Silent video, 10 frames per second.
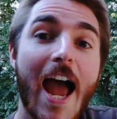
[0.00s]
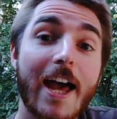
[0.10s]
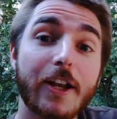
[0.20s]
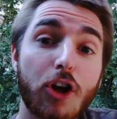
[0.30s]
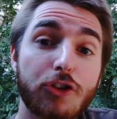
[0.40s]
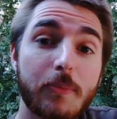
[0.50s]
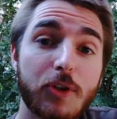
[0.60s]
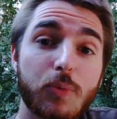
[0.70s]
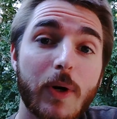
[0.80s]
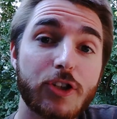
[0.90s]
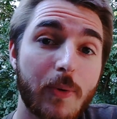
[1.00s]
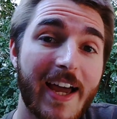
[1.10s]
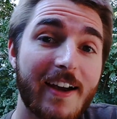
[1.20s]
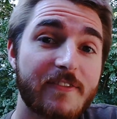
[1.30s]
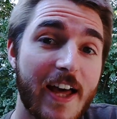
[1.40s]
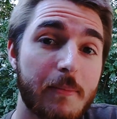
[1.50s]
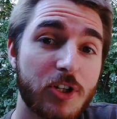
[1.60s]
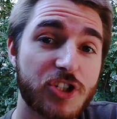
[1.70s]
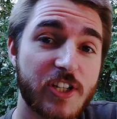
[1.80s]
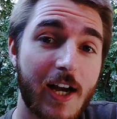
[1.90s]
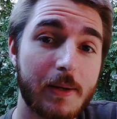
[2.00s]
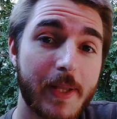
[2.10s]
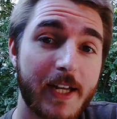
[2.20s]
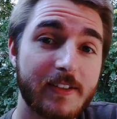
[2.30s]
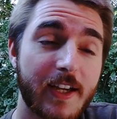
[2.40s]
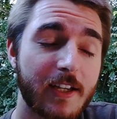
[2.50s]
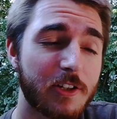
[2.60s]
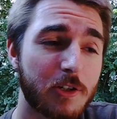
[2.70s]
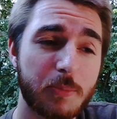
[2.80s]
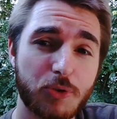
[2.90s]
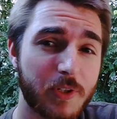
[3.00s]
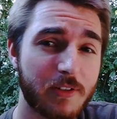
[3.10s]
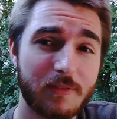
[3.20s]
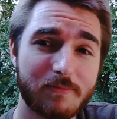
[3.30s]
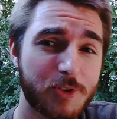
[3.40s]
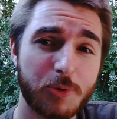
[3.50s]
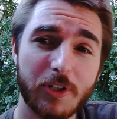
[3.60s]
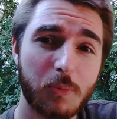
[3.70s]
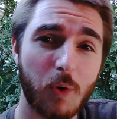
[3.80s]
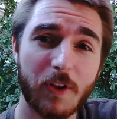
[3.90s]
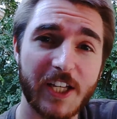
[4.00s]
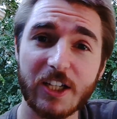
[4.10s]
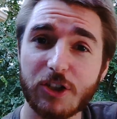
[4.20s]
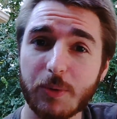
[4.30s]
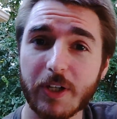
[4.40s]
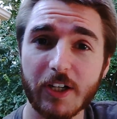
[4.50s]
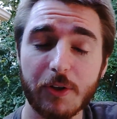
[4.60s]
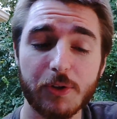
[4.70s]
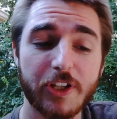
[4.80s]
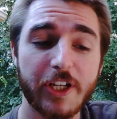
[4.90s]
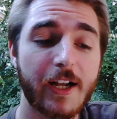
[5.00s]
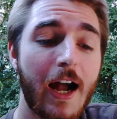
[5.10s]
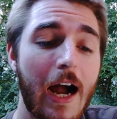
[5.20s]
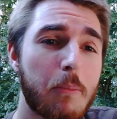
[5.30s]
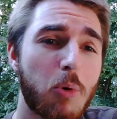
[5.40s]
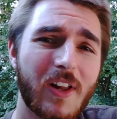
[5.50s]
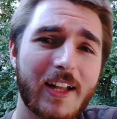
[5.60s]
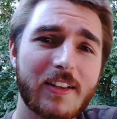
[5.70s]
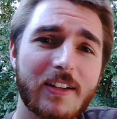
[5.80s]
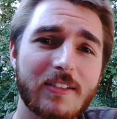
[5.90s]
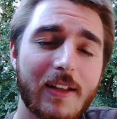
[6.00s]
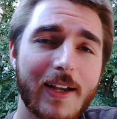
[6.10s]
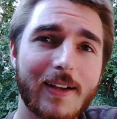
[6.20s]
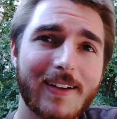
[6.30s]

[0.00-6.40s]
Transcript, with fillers: And it also means when I don't have that much time that day, you know, between doing one thing and doing another thing, I'm more likely to say like,